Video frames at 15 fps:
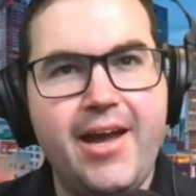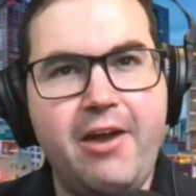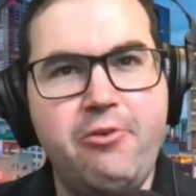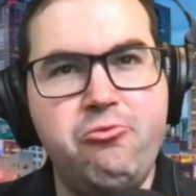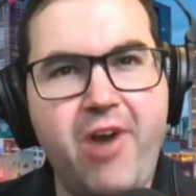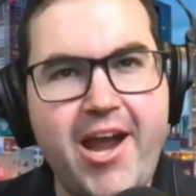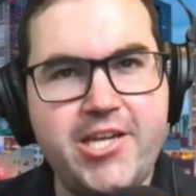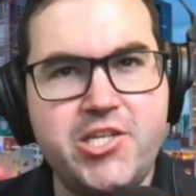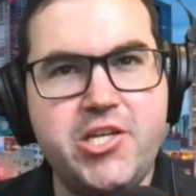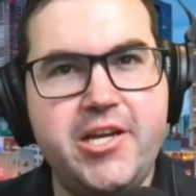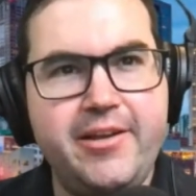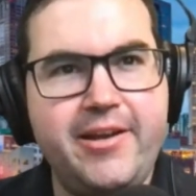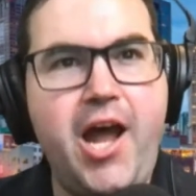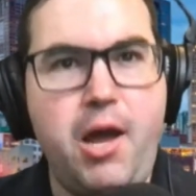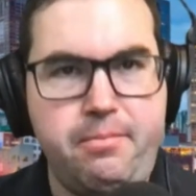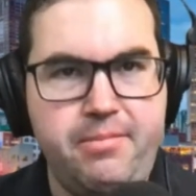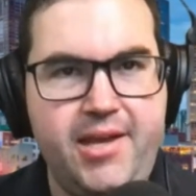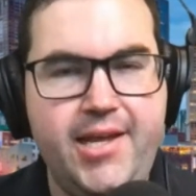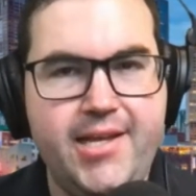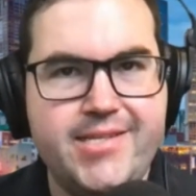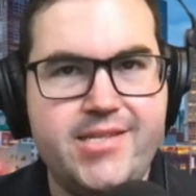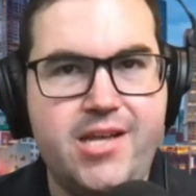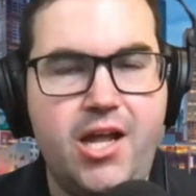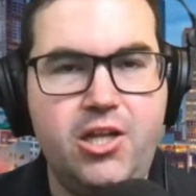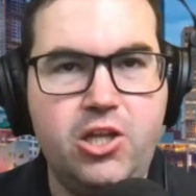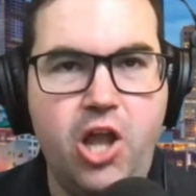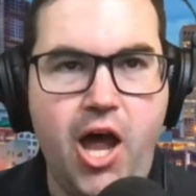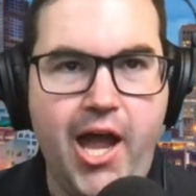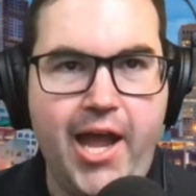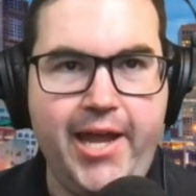ratcheted up he is
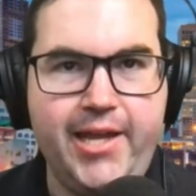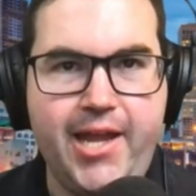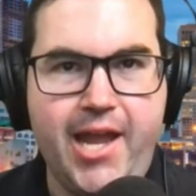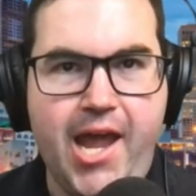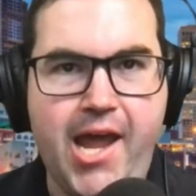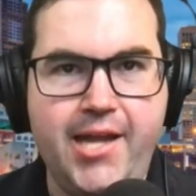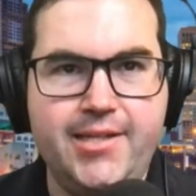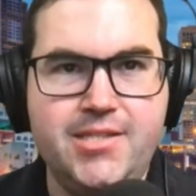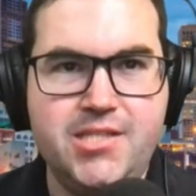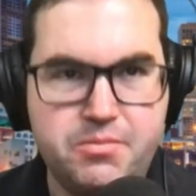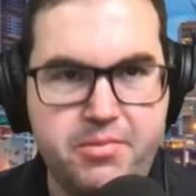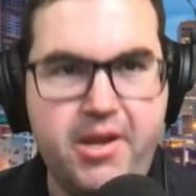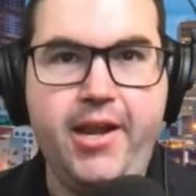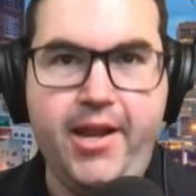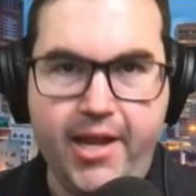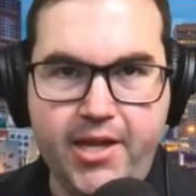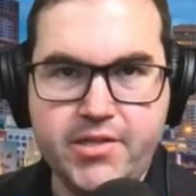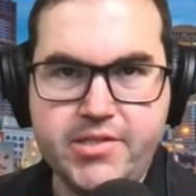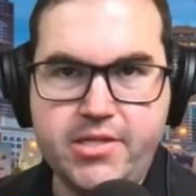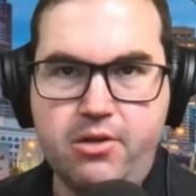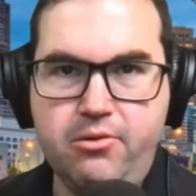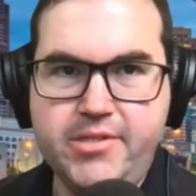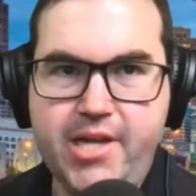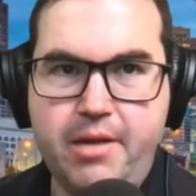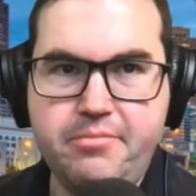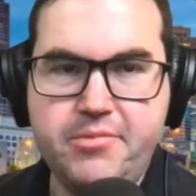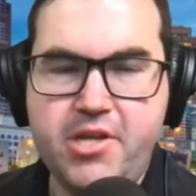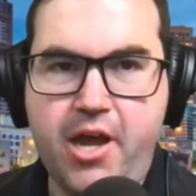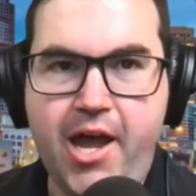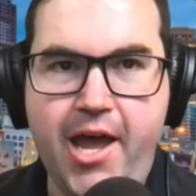lying and spinning so I'll
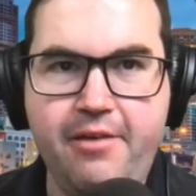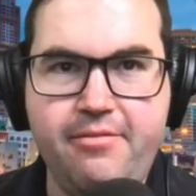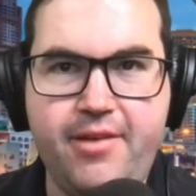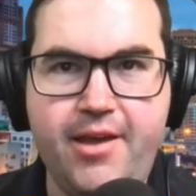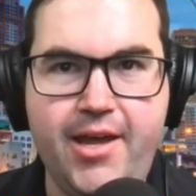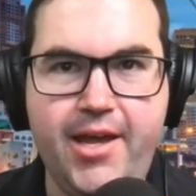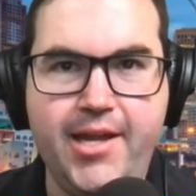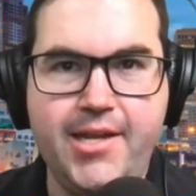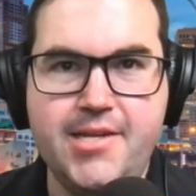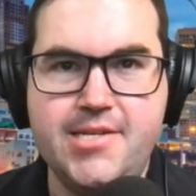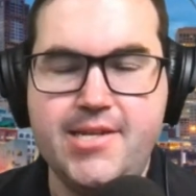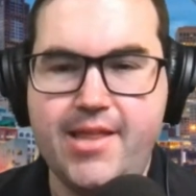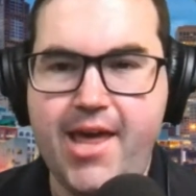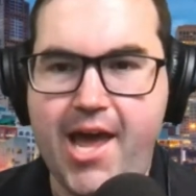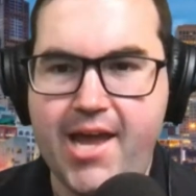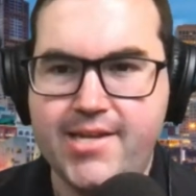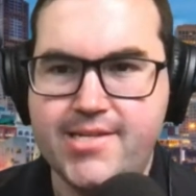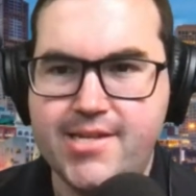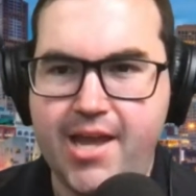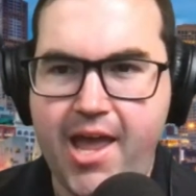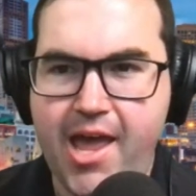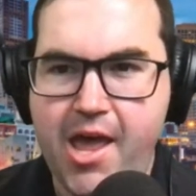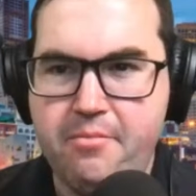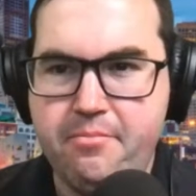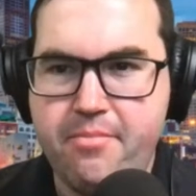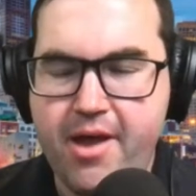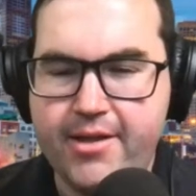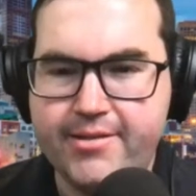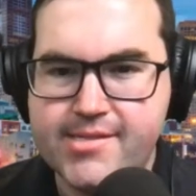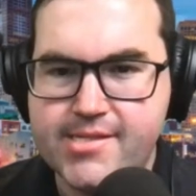deep dive uh, into that uh,
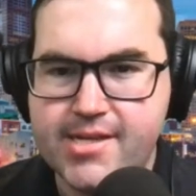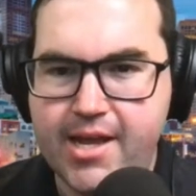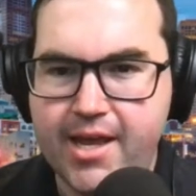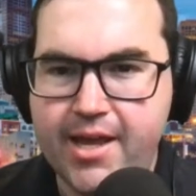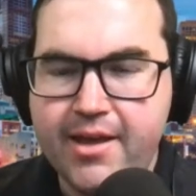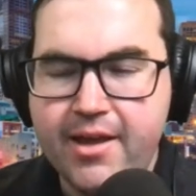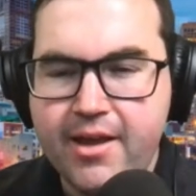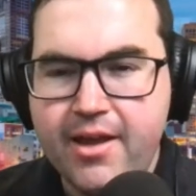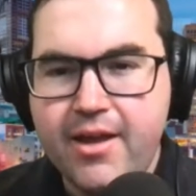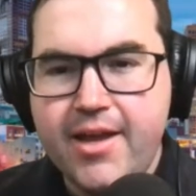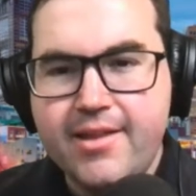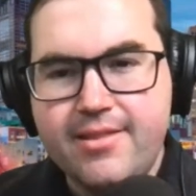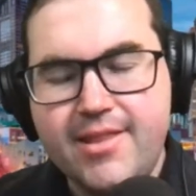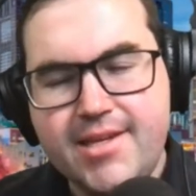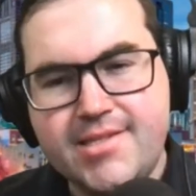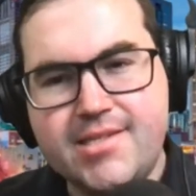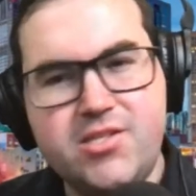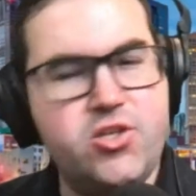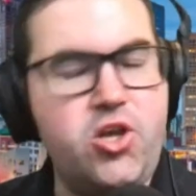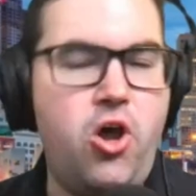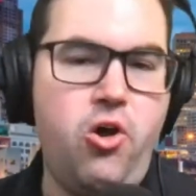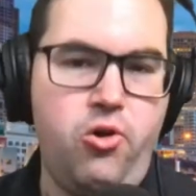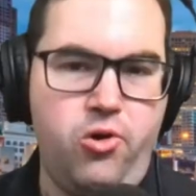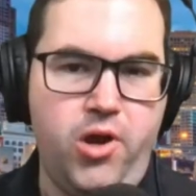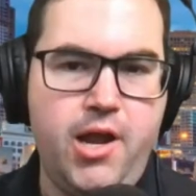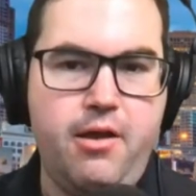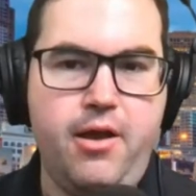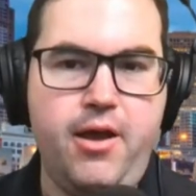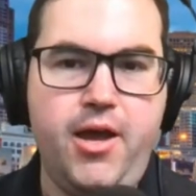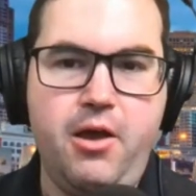but this
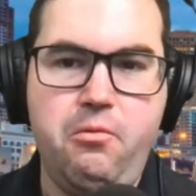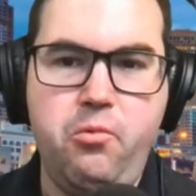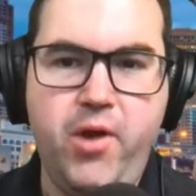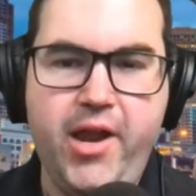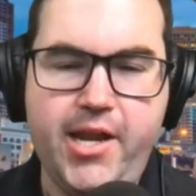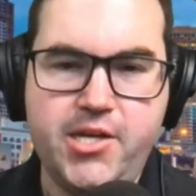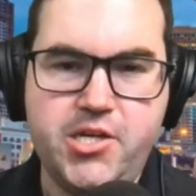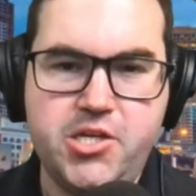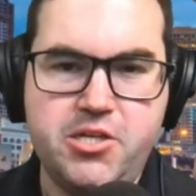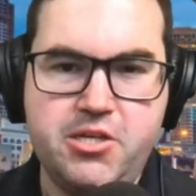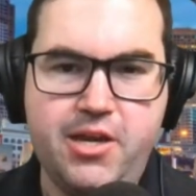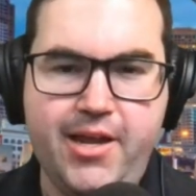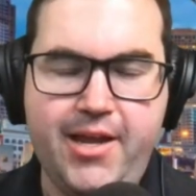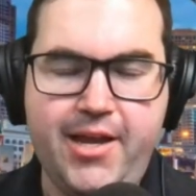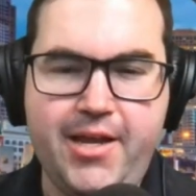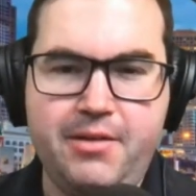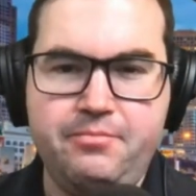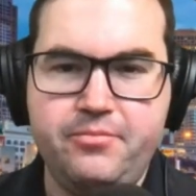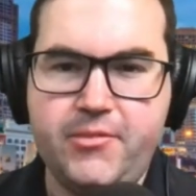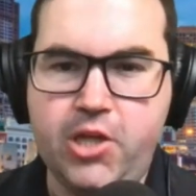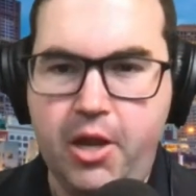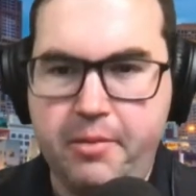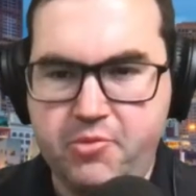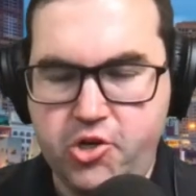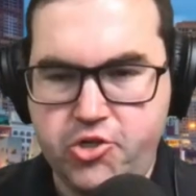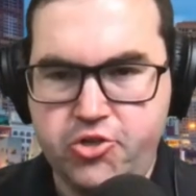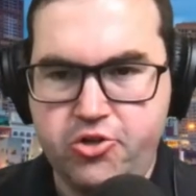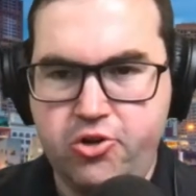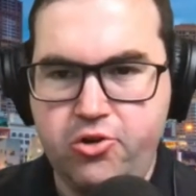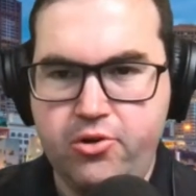song which I'm not
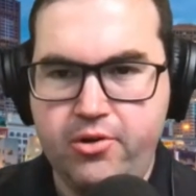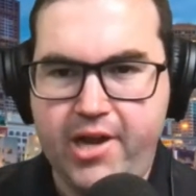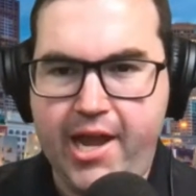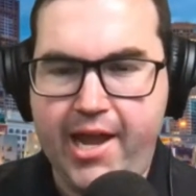sure